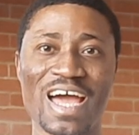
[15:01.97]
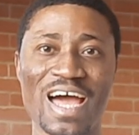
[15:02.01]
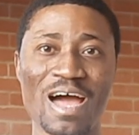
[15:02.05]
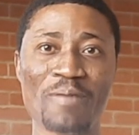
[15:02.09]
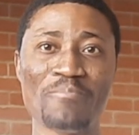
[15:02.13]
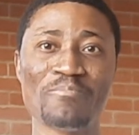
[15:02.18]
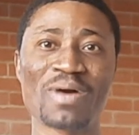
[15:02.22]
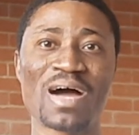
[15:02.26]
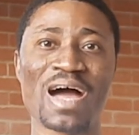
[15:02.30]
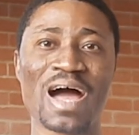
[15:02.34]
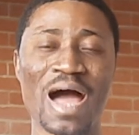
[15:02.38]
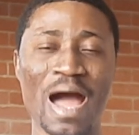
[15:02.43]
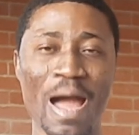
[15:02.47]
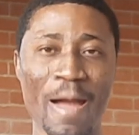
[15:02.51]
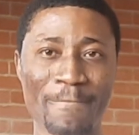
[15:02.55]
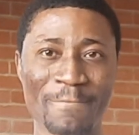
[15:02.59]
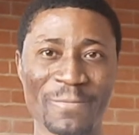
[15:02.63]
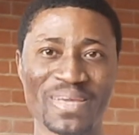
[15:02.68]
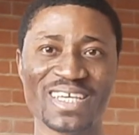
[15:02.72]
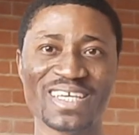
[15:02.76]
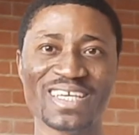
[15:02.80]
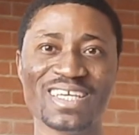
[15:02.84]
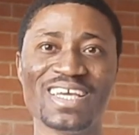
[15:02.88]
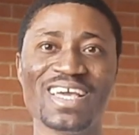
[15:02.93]
am
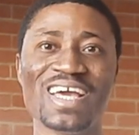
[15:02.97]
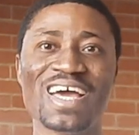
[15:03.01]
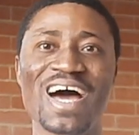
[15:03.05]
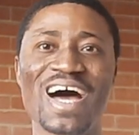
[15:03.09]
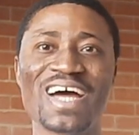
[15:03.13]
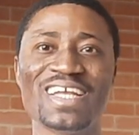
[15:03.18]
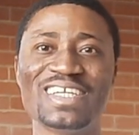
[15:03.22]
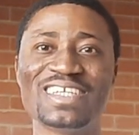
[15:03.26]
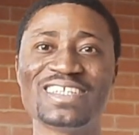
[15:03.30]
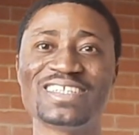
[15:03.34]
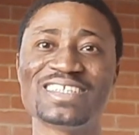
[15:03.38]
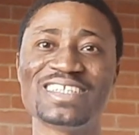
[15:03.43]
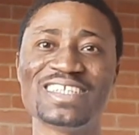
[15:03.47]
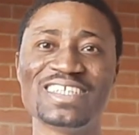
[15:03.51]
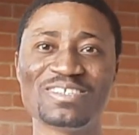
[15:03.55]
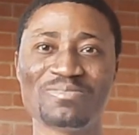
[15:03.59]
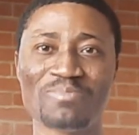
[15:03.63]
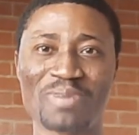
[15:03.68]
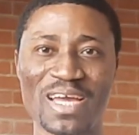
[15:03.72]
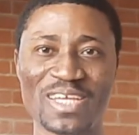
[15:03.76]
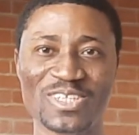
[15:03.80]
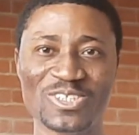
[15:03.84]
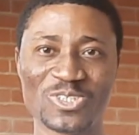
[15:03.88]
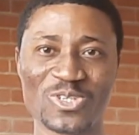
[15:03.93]
happy and it is
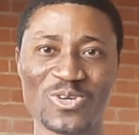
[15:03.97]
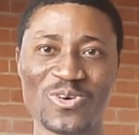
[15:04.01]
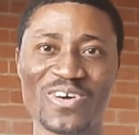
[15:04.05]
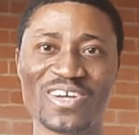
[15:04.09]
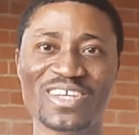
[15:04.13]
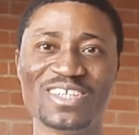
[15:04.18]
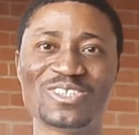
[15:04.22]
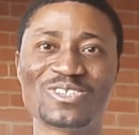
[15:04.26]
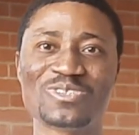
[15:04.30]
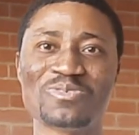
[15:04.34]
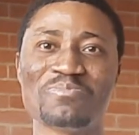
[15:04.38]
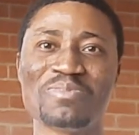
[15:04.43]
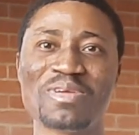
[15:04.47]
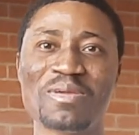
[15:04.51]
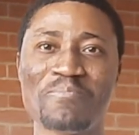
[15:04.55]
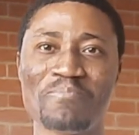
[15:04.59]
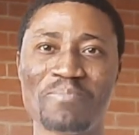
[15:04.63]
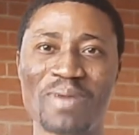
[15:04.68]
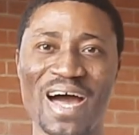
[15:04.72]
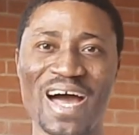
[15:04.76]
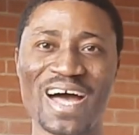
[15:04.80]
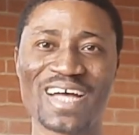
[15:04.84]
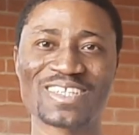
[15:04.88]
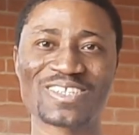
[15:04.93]
my joy to be
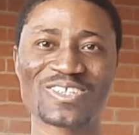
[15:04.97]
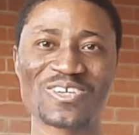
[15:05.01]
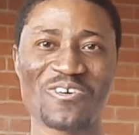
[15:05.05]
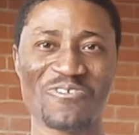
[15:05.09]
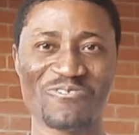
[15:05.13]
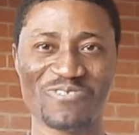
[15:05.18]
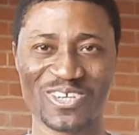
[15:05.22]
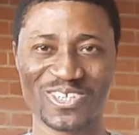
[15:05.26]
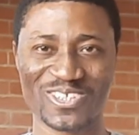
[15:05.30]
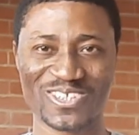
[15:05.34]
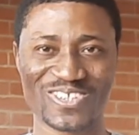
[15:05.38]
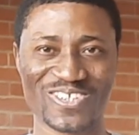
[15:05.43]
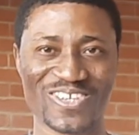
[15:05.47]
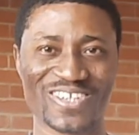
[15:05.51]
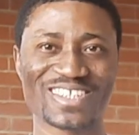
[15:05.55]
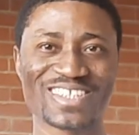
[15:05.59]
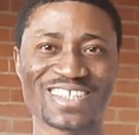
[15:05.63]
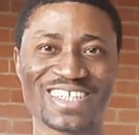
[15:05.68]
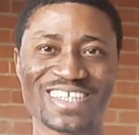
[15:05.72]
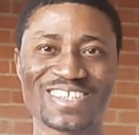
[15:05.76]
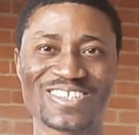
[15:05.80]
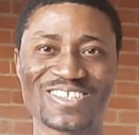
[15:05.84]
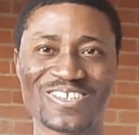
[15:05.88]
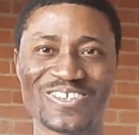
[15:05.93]
part of your
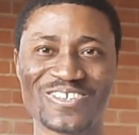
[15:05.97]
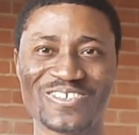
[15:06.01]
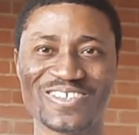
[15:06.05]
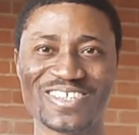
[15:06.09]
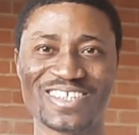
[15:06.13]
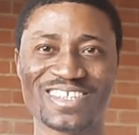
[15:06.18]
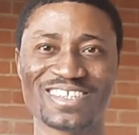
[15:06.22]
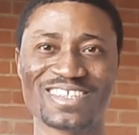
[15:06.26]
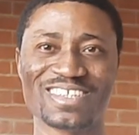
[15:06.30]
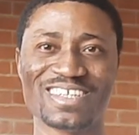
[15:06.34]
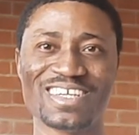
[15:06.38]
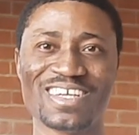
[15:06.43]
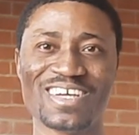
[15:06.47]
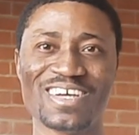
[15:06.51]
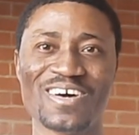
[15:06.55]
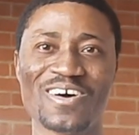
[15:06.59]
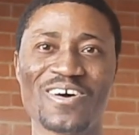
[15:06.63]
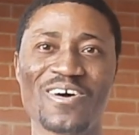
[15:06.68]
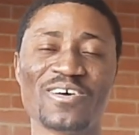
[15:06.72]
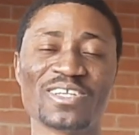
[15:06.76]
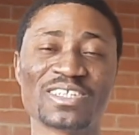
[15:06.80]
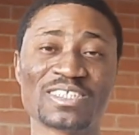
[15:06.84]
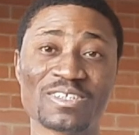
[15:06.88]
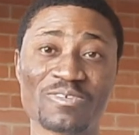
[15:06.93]
success story.
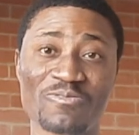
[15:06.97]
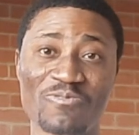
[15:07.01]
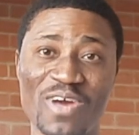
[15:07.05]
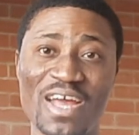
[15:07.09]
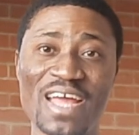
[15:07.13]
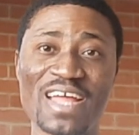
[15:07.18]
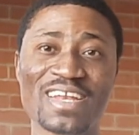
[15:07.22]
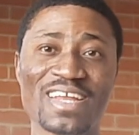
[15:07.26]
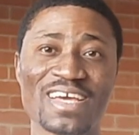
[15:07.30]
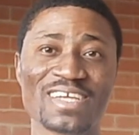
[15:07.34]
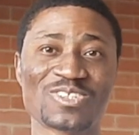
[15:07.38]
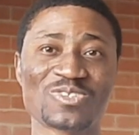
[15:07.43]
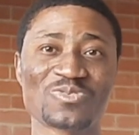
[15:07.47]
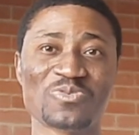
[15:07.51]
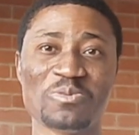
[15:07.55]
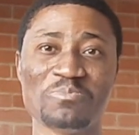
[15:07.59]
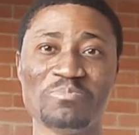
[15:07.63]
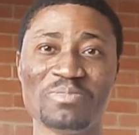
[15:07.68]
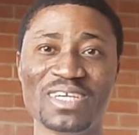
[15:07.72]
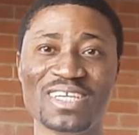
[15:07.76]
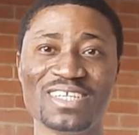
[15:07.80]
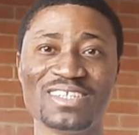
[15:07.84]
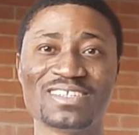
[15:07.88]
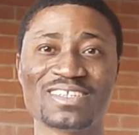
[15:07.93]
Until when next we
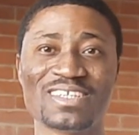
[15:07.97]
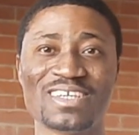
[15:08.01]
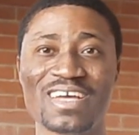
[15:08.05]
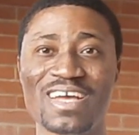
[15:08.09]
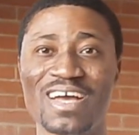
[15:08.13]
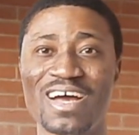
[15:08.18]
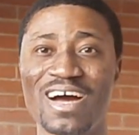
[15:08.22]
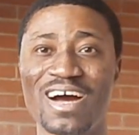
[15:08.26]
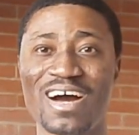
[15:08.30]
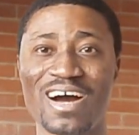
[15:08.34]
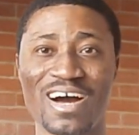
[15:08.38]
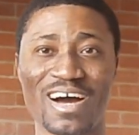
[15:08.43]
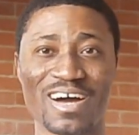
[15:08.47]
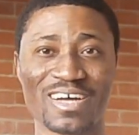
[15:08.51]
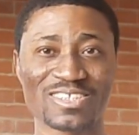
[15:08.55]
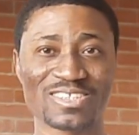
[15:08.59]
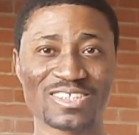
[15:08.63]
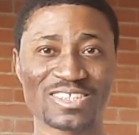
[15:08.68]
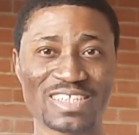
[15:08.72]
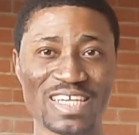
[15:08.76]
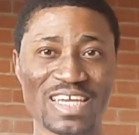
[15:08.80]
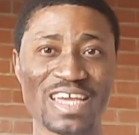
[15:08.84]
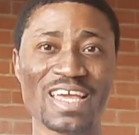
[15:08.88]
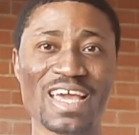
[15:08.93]
meet,
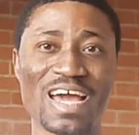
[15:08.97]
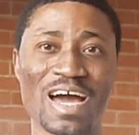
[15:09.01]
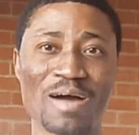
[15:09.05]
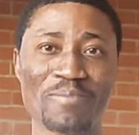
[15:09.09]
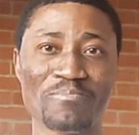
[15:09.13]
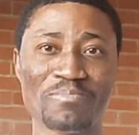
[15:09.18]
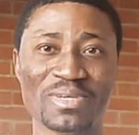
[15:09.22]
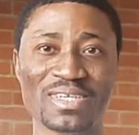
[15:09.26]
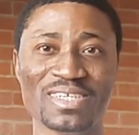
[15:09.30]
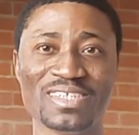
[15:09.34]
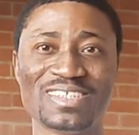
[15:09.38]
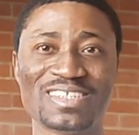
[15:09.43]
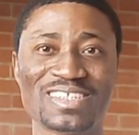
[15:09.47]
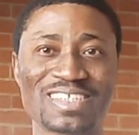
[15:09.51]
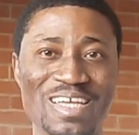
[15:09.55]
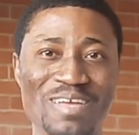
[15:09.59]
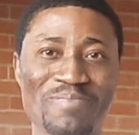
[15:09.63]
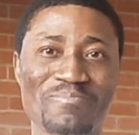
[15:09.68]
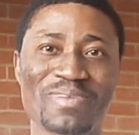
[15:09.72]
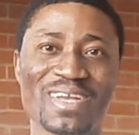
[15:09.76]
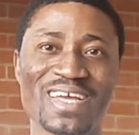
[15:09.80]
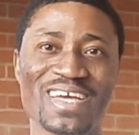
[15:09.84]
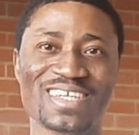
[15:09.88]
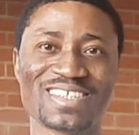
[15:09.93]
stay happy,
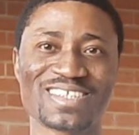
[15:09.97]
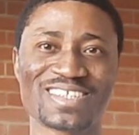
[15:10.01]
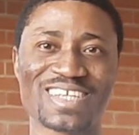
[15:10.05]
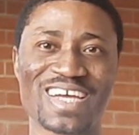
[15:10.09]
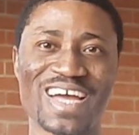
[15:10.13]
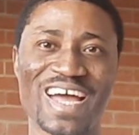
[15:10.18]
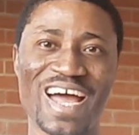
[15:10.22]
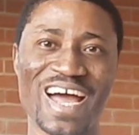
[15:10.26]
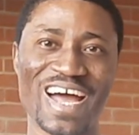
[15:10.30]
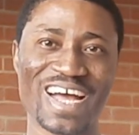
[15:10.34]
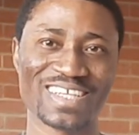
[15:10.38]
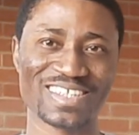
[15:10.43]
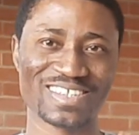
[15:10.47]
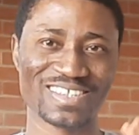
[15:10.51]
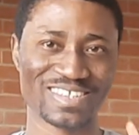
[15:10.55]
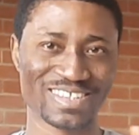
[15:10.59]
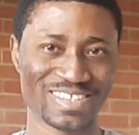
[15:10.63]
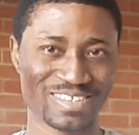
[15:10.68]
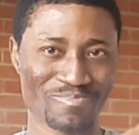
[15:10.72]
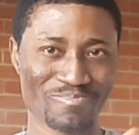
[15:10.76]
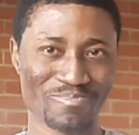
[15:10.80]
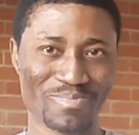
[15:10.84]
stay blessed, and